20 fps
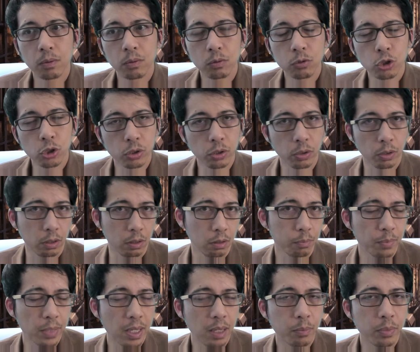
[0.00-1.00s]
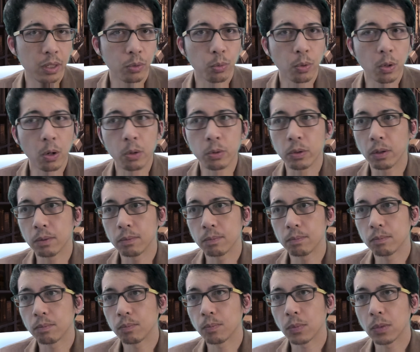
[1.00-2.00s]
sure, maybe you won't
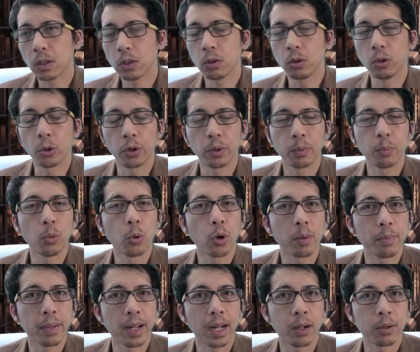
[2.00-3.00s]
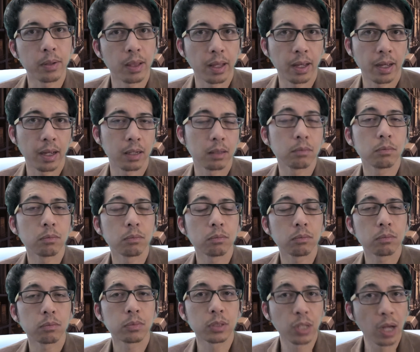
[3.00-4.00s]
learn more about that
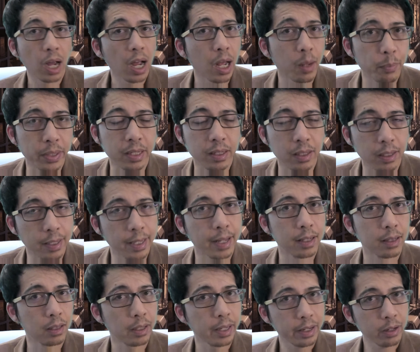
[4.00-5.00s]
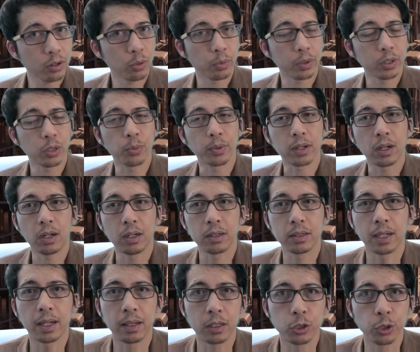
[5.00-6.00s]
topic again later when you recall
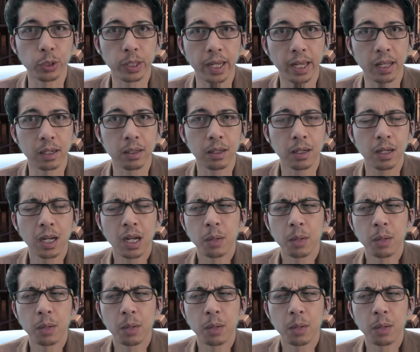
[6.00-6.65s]
knowledge again,